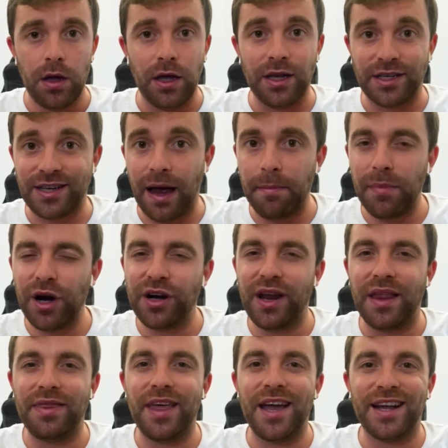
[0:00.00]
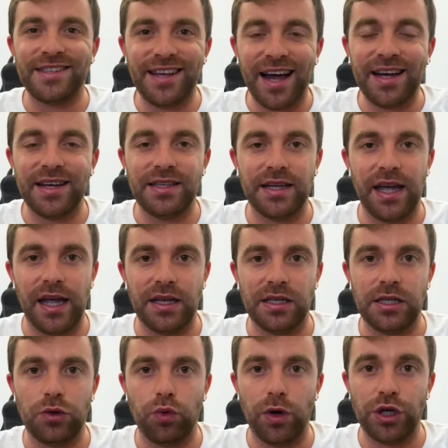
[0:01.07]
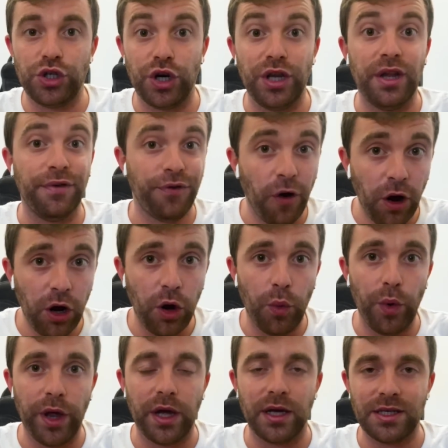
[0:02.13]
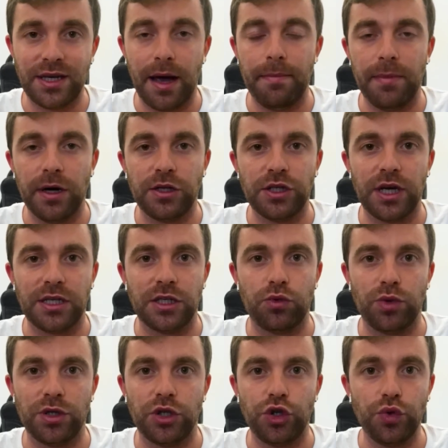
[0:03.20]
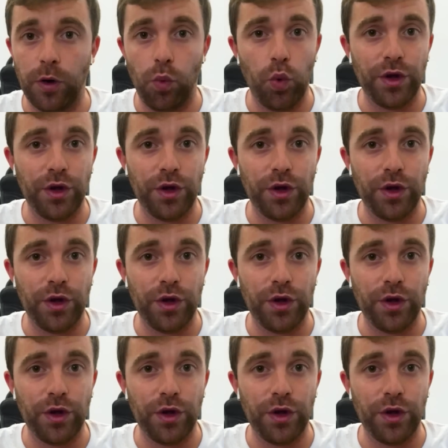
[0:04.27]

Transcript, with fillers: in the summer, then they attacked again the situation in the following summer twenty twenty-two.